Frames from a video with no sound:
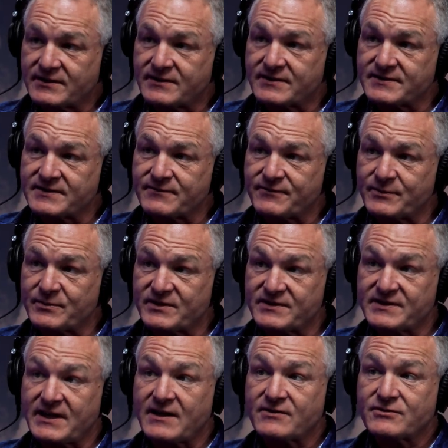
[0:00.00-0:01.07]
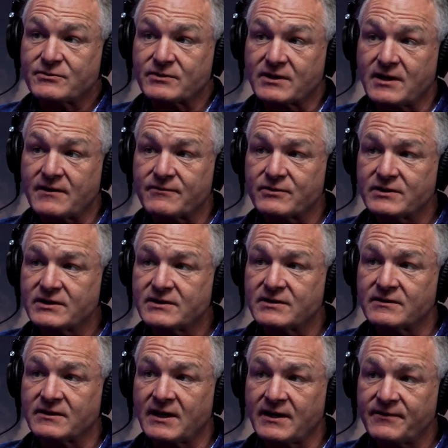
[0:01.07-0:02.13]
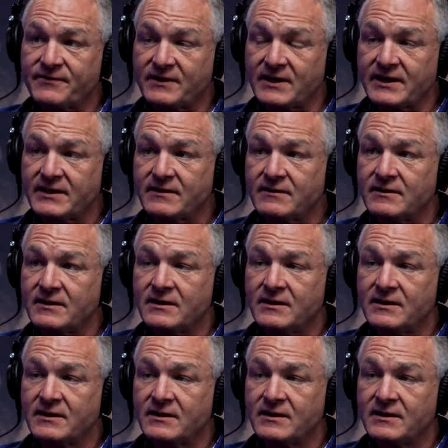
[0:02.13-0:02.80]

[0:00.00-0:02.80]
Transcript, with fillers: dis- from disaster recovery to life flight